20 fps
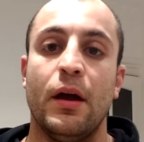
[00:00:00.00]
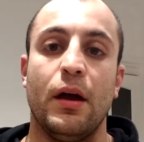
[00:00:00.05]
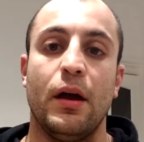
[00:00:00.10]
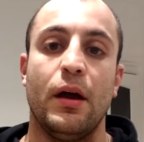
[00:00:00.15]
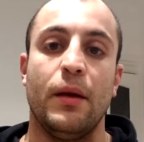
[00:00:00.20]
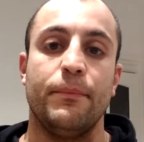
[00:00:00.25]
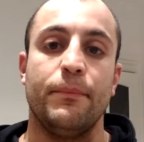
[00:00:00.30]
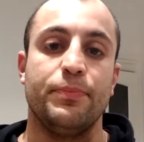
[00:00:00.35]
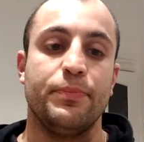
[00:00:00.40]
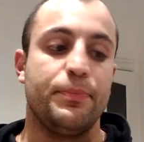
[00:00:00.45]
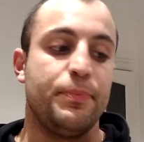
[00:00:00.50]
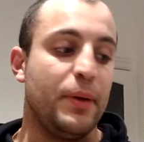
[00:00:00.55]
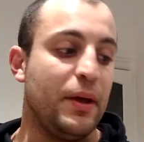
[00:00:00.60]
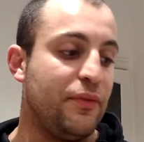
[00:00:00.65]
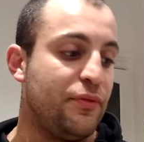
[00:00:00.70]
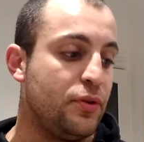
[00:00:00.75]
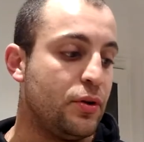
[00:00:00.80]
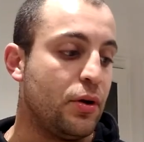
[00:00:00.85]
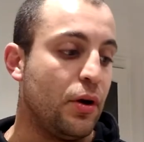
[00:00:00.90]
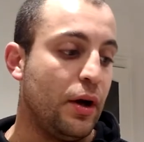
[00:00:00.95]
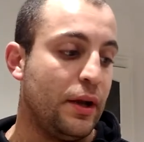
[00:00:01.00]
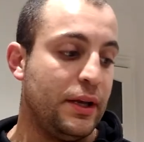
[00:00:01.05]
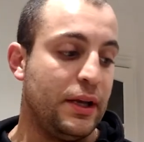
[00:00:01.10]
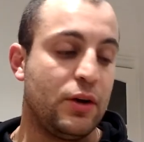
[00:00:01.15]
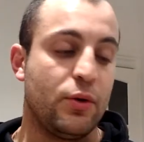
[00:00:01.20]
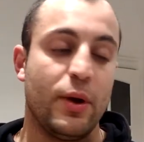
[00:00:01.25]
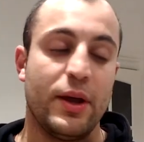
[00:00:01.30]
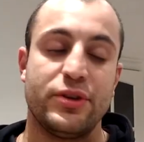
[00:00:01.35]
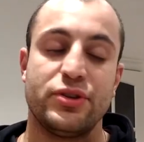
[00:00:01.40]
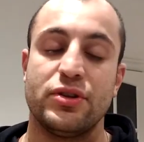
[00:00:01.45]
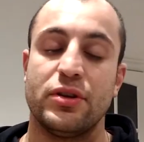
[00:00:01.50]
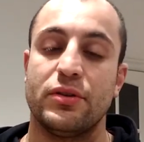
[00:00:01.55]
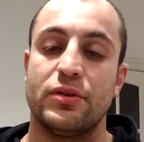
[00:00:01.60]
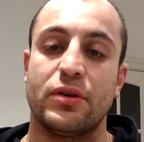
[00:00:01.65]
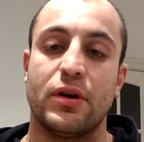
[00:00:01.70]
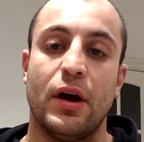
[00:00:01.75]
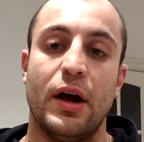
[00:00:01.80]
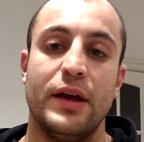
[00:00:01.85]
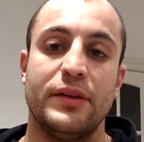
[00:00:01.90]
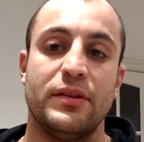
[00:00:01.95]
Um, but if you've got any questions,
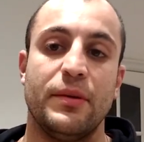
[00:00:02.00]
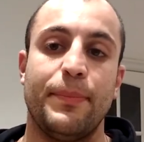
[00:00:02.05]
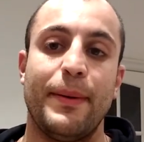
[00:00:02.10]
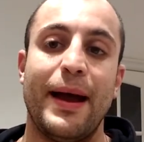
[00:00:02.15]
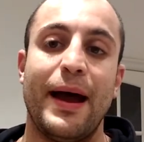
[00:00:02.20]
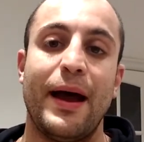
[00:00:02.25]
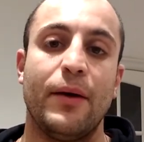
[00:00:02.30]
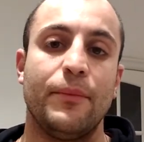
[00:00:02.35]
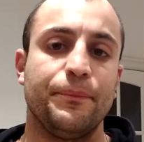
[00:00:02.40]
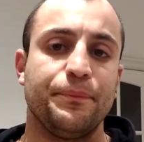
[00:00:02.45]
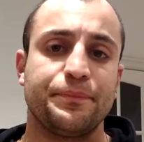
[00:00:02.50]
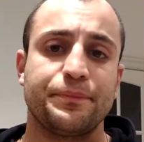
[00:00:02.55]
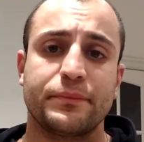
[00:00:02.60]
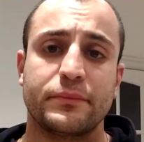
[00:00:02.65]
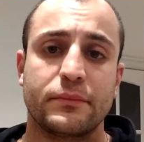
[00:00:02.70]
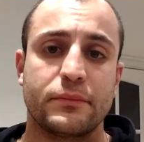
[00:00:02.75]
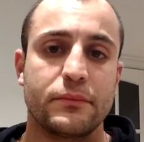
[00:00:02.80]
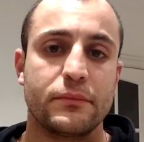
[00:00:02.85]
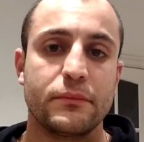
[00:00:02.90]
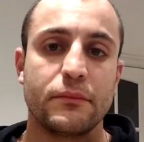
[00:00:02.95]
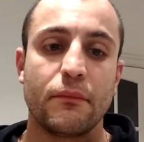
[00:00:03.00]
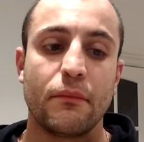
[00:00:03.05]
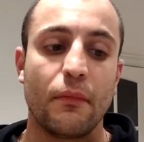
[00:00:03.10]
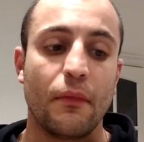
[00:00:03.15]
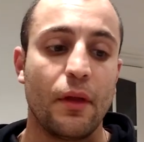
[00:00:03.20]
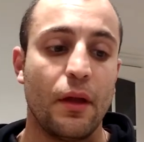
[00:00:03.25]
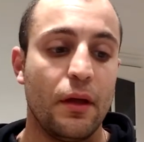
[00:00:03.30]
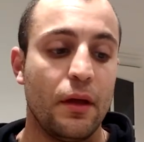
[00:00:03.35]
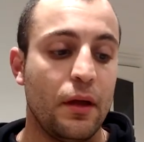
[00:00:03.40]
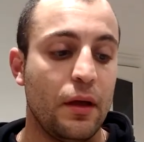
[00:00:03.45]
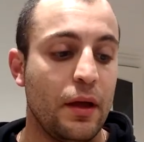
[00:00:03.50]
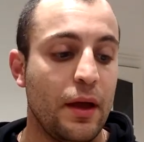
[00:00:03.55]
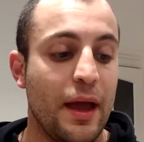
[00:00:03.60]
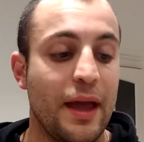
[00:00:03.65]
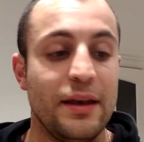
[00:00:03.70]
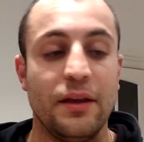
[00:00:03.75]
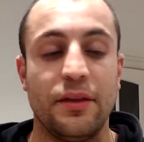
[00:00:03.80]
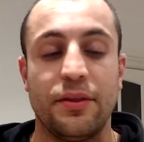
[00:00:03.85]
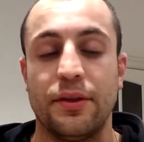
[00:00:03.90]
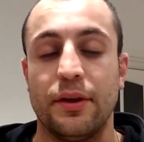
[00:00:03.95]
guys, about
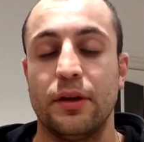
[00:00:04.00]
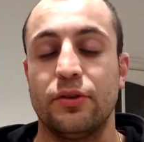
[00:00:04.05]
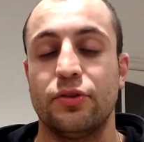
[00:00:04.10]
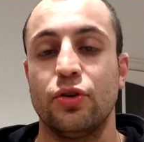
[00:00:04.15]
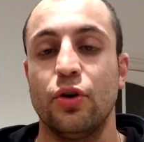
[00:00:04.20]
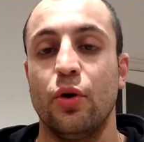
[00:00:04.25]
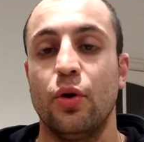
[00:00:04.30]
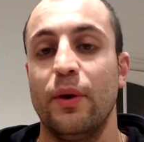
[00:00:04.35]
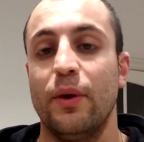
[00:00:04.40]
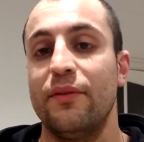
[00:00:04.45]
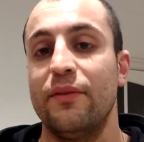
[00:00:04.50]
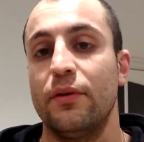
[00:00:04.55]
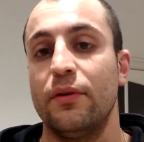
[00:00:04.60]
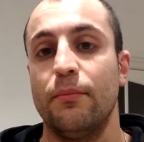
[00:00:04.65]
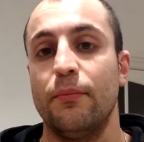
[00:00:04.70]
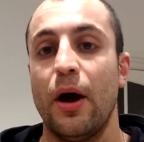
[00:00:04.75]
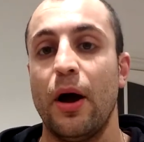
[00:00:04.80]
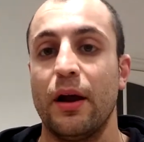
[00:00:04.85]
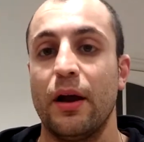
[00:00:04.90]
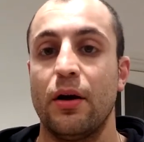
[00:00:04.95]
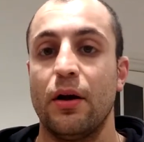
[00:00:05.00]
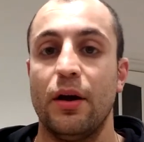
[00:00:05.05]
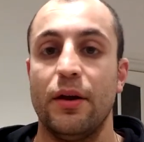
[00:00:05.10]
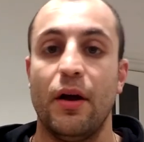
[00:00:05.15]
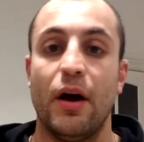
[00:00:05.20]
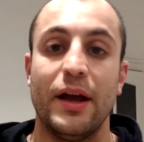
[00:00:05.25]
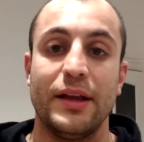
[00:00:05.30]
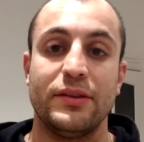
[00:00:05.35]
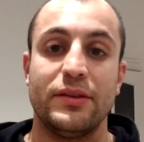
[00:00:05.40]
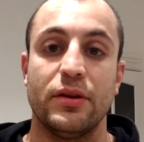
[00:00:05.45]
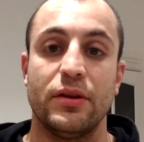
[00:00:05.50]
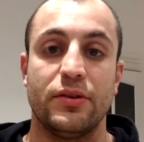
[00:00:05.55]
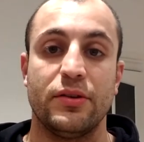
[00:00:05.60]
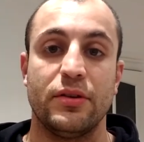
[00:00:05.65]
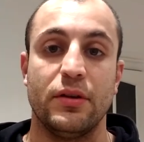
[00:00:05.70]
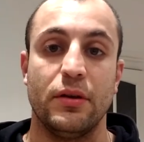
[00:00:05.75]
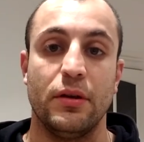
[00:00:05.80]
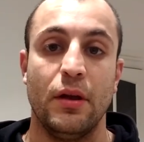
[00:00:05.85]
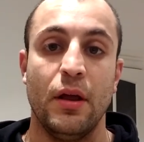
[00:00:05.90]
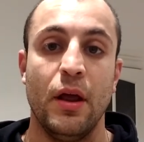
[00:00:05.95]
anything at all, even myocarditis
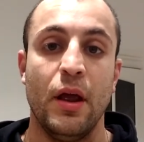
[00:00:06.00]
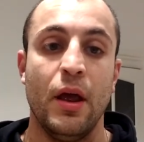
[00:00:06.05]
and,